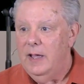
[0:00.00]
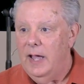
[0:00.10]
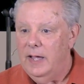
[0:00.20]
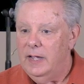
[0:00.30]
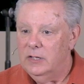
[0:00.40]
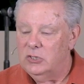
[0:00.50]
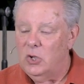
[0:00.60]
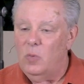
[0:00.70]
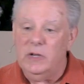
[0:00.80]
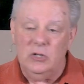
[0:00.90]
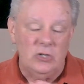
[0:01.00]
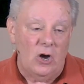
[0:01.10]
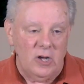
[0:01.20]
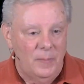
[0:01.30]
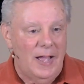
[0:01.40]
And so when you
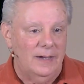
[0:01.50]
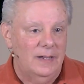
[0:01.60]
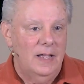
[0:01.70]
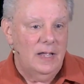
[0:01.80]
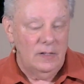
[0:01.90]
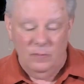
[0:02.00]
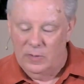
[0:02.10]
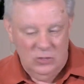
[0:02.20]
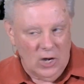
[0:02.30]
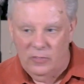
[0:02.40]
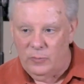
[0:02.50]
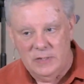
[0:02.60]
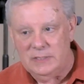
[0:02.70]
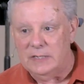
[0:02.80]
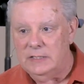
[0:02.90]
talk about John
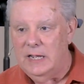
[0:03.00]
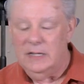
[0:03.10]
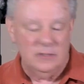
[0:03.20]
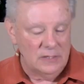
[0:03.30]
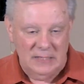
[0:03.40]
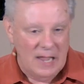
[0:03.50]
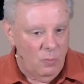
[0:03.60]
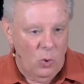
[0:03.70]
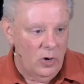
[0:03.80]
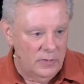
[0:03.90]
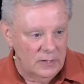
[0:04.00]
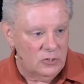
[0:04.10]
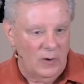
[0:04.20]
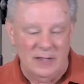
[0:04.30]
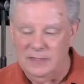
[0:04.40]
3:16, it's the same word
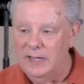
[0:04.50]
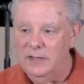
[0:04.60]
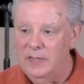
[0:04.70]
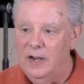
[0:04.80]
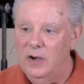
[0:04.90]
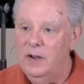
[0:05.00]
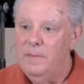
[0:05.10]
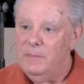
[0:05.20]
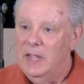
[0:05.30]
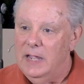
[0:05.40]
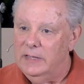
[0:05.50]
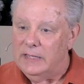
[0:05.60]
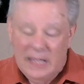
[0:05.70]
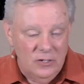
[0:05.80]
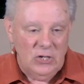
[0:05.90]
that's translated there. In
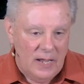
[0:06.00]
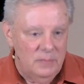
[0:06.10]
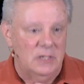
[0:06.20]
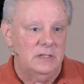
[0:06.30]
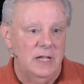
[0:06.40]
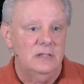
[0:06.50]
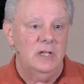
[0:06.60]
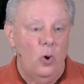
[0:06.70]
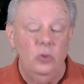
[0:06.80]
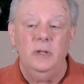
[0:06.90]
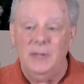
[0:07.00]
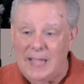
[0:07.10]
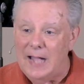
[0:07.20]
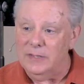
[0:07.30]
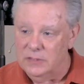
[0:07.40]
the King James, it says the only
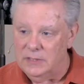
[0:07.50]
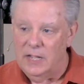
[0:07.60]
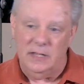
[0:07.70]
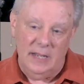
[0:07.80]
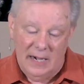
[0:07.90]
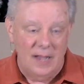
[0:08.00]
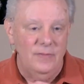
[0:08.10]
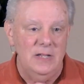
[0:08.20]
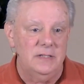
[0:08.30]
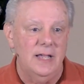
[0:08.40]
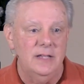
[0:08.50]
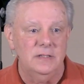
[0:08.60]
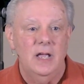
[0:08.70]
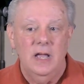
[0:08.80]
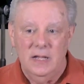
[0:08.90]
begotten Son. The NIV
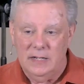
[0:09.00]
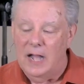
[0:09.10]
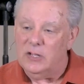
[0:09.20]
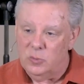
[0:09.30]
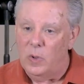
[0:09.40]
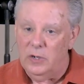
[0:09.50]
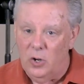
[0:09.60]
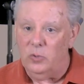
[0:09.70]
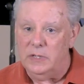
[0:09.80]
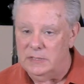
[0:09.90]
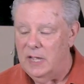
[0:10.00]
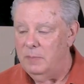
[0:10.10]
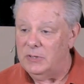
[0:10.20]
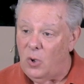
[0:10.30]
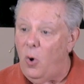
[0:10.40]
says God's one and only
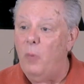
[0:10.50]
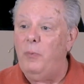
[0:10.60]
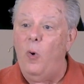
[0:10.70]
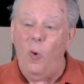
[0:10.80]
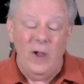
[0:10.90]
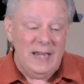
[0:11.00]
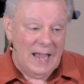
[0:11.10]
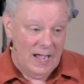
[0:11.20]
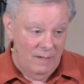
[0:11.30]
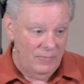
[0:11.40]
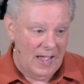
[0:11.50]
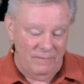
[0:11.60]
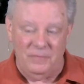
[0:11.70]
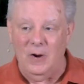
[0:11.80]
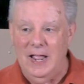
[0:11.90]
Son. But the whole point of
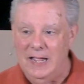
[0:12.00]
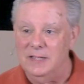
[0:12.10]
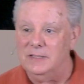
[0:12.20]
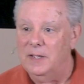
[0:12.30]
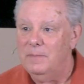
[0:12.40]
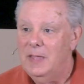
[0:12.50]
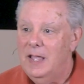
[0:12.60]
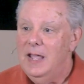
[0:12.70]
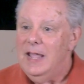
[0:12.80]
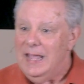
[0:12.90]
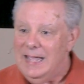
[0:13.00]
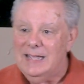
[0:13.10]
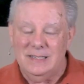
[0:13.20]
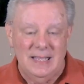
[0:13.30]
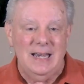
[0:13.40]
that phrase
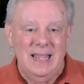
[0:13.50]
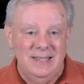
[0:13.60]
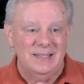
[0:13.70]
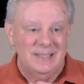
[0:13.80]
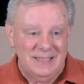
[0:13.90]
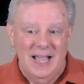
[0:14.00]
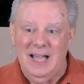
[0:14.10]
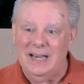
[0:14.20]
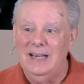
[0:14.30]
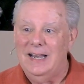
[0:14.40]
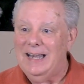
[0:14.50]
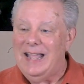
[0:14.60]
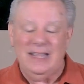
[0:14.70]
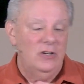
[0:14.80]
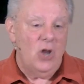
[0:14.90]
is that he's a son
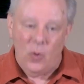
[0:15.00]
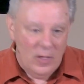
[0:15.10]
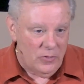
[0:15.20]
like no